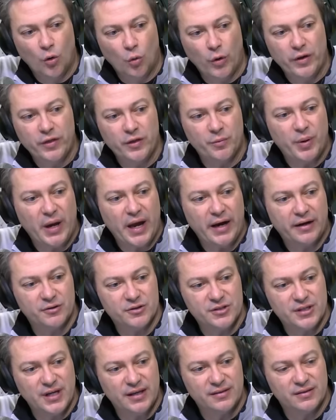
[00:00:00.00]
When the
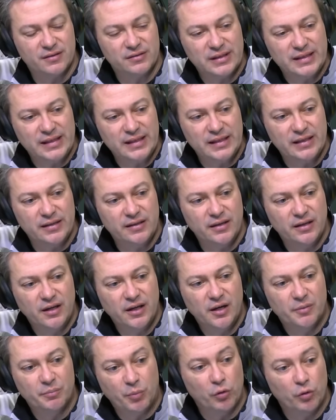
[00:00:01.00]
Packers had the lead,
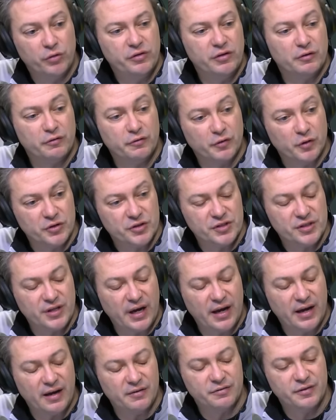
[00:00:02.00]
both in the first
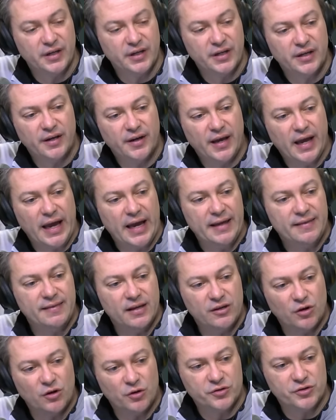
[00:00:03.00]
half and
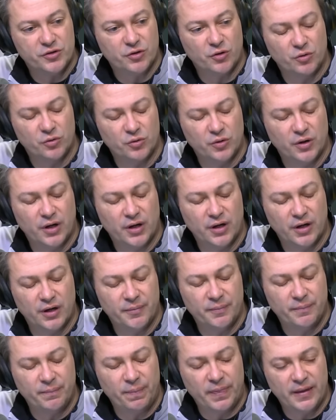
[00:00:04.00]
then
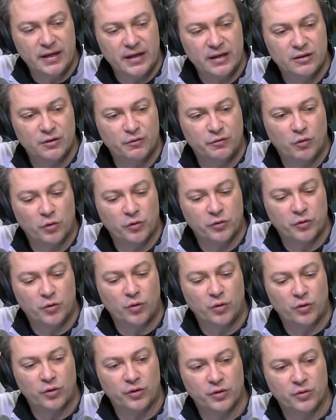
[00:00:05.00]
also in the fourth
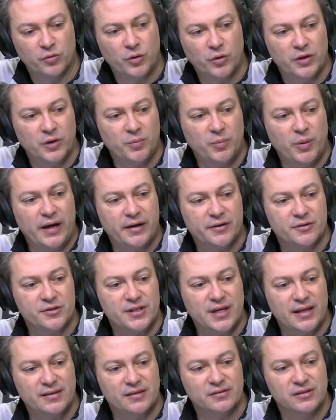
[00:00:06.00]
quarter, when the Packers
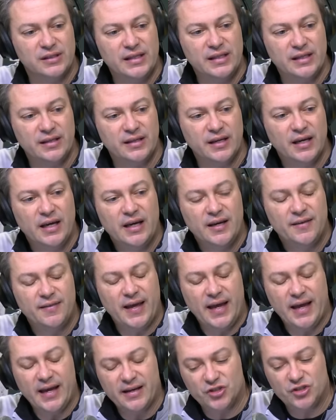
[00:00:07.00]
had the lead,
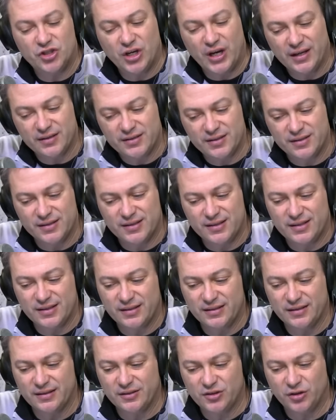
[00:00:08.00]
they had chances
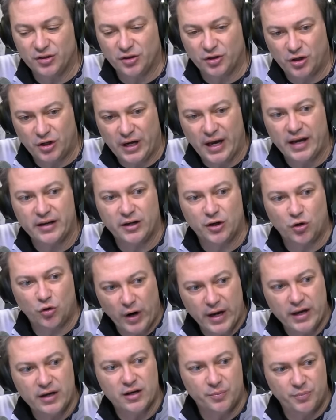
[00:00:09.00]
to kind of
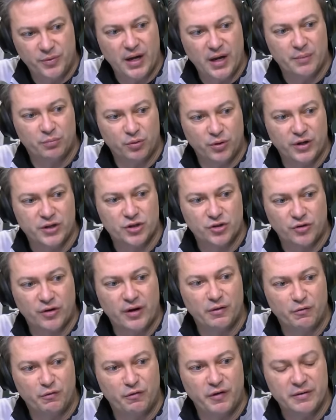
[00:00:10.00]
crank up that pressure
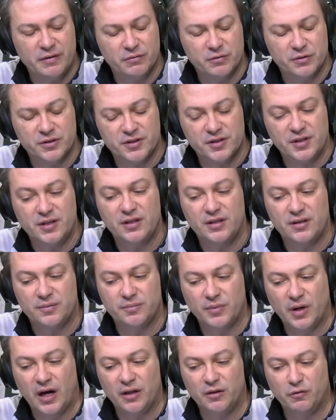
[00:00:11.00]
on the favored
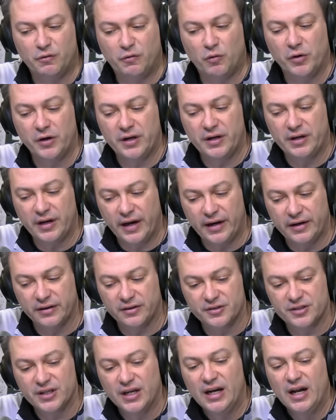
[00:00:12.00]
team, on the
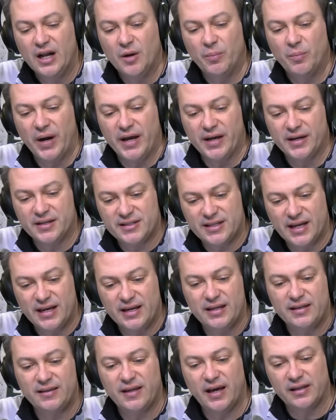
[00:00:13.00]
49ers, by
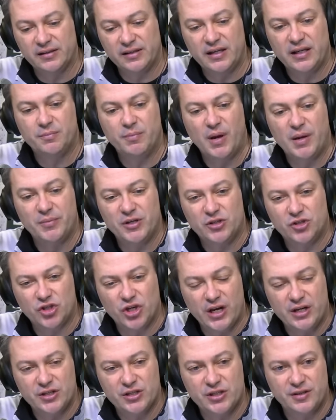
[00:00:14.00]
extending that lead, maybe
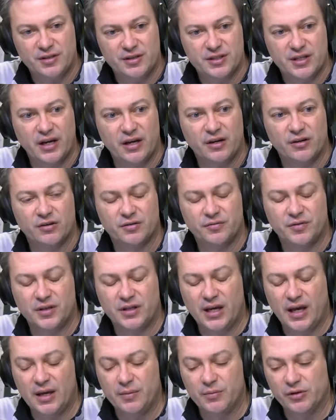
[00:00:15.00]
changing the tenor of the
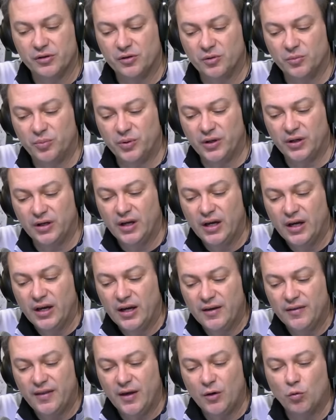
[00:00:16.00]
game a little bit.
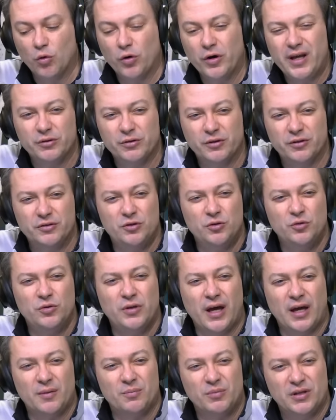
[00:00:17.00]
They weren't able to do
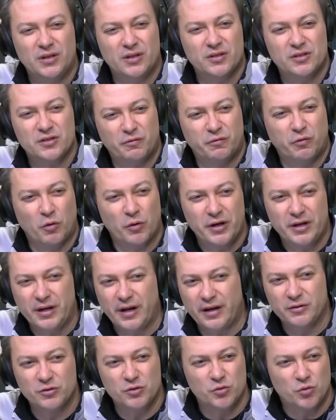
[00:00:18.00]
that, and because the
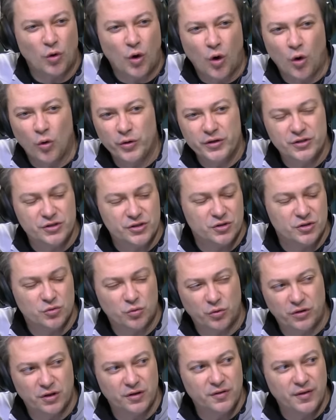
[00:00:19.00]
49ers were always just
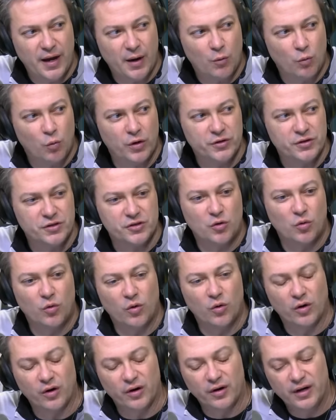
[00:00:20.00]
within that one
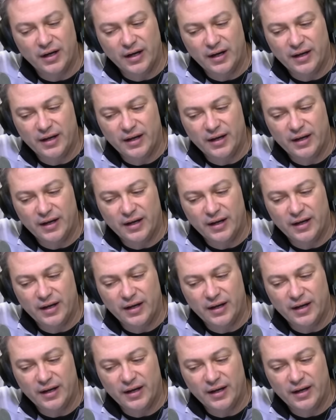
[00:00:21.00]
score,